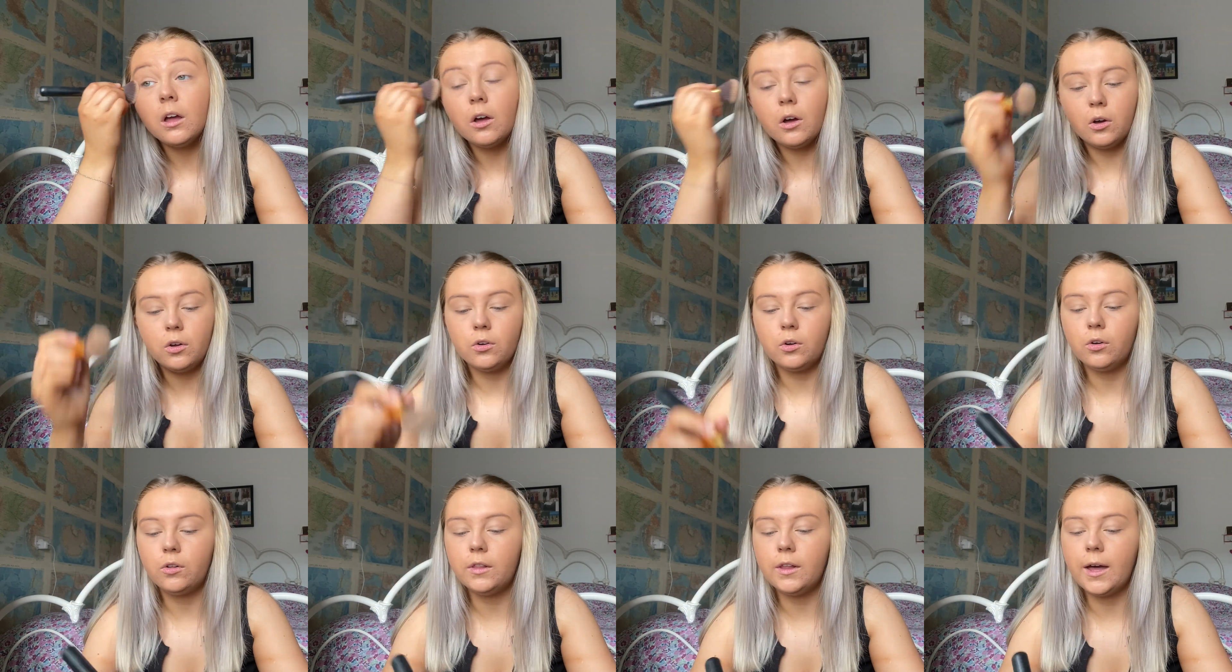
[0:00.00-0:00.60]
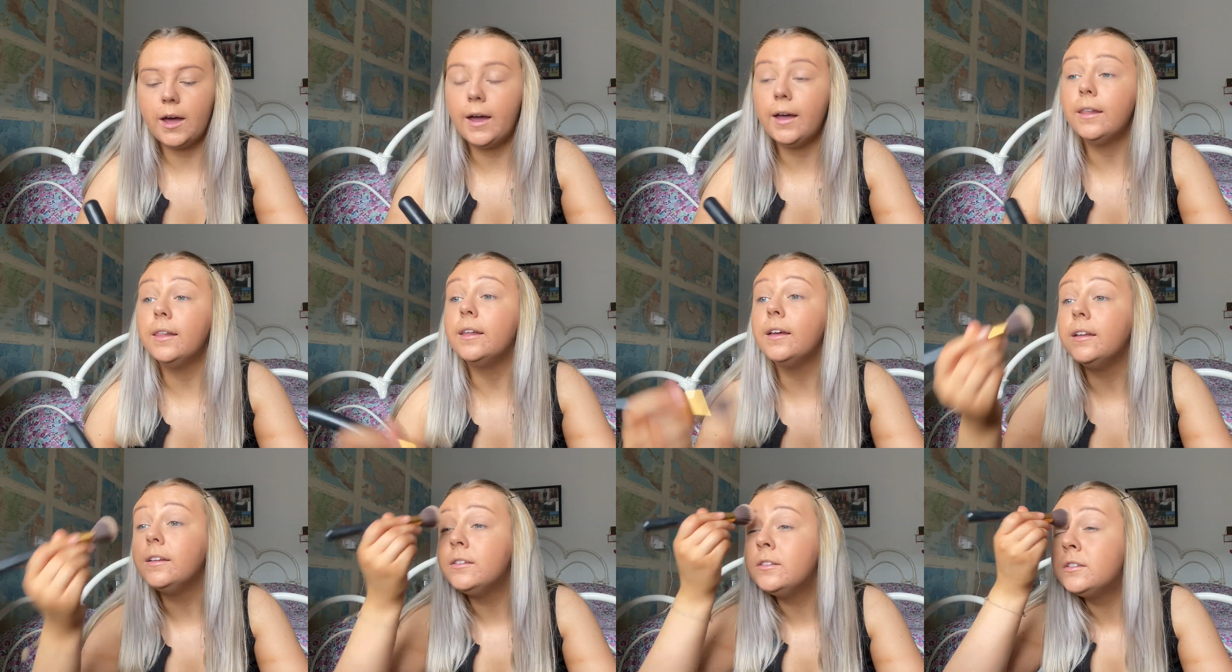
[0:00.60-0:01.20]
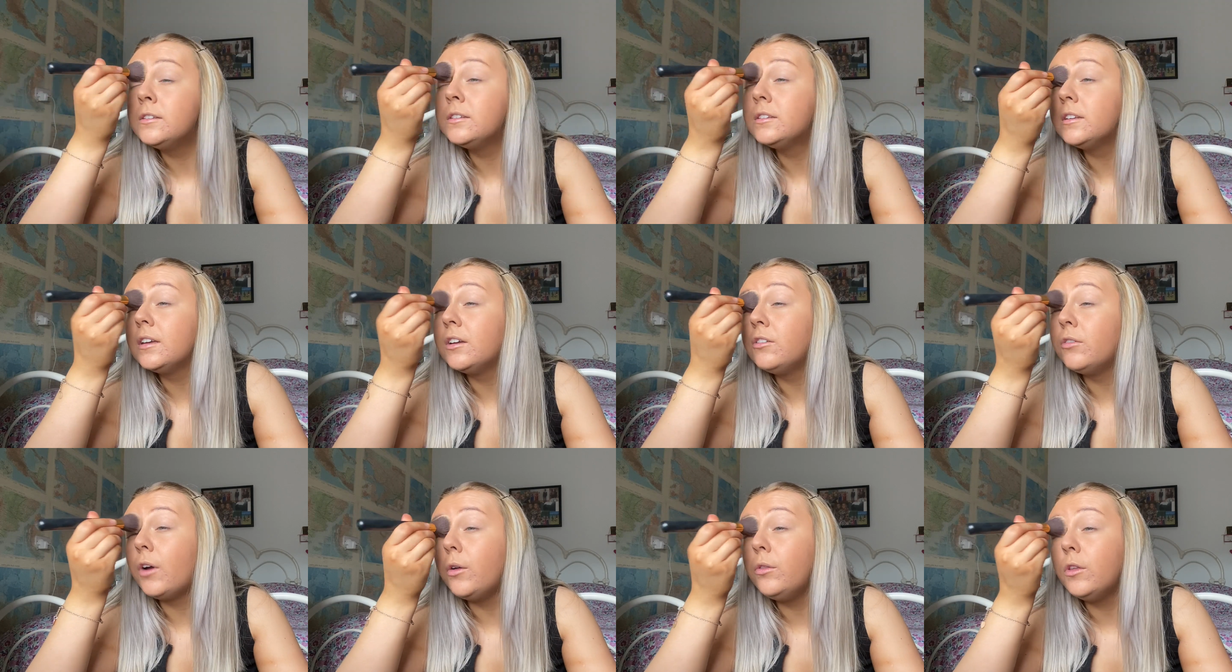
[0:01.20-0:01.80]
on the eyelids
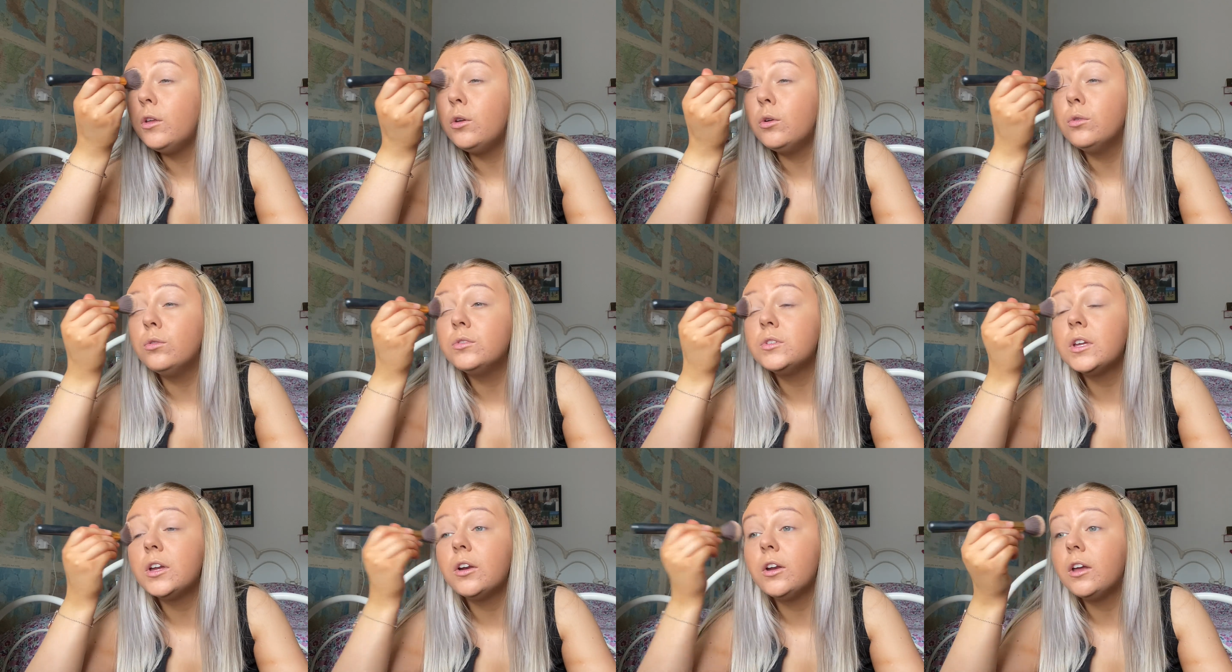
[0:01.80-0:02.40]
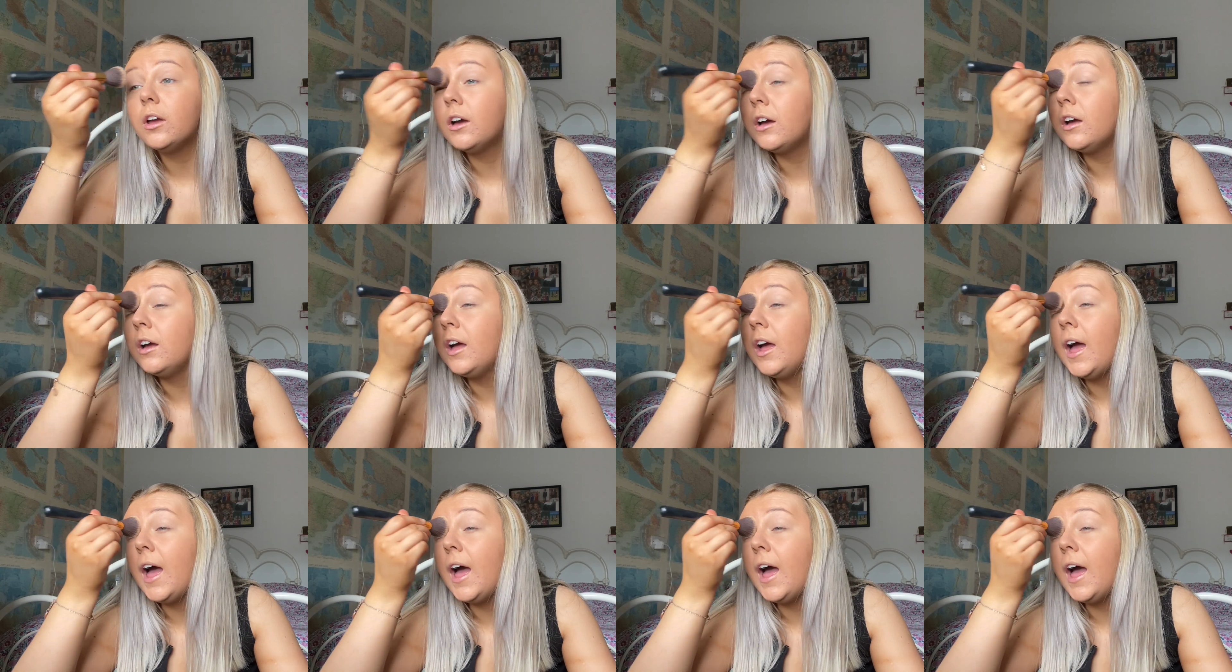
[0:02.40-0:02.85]
and around the nose area.